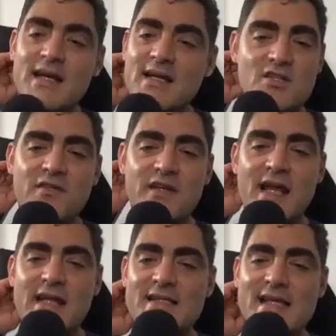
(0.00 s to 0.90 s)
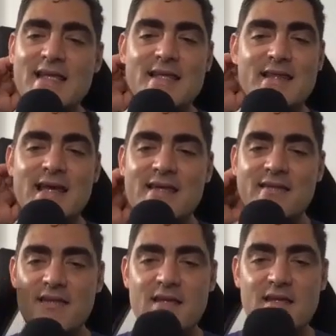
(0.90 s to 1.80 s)
It's not even that. It's they
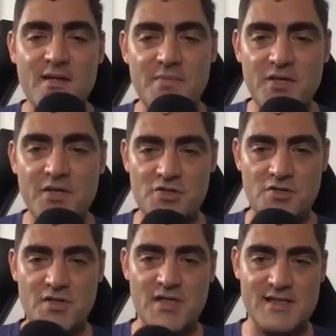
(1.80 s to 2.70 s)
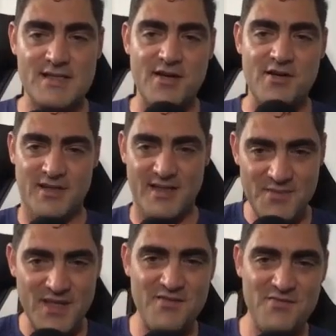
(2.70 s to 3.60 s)
think that Bitcoin shouldn't exist here. Let
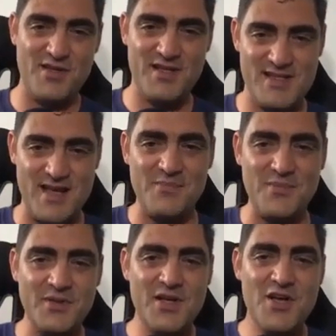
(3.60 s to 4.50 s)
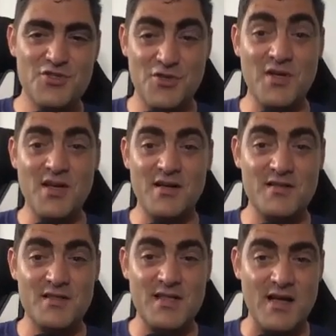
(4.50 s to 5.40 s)
me give you an example so you can
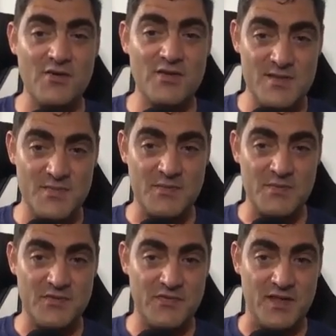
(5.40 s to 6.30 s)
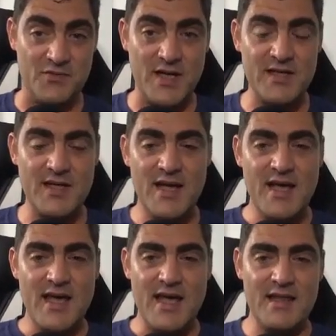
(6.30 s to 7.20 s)
understand how these people feel, right?
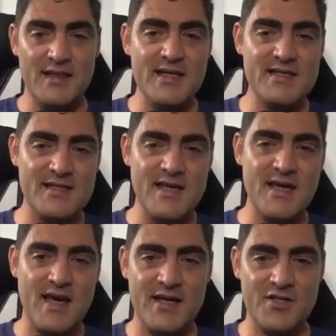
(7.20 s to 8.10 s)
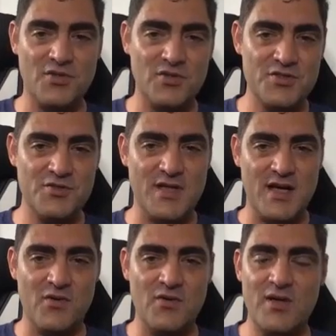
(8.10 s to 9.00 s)
Let's say I told you
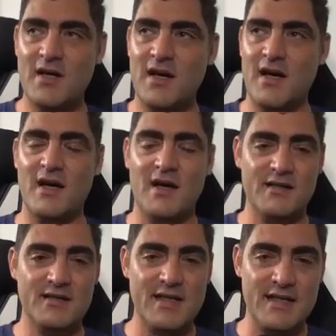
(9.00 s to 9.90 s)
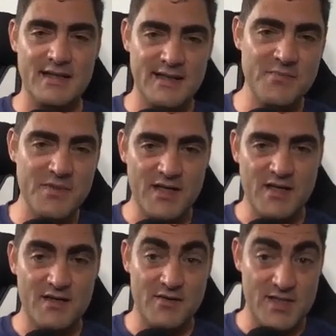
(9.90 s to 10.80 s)
now, in
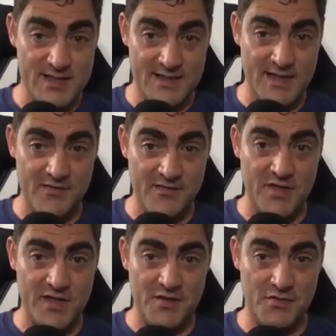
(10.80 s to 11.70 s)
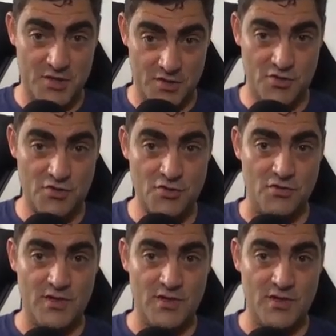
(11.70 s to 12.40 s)
Libya there is slavery, which is true.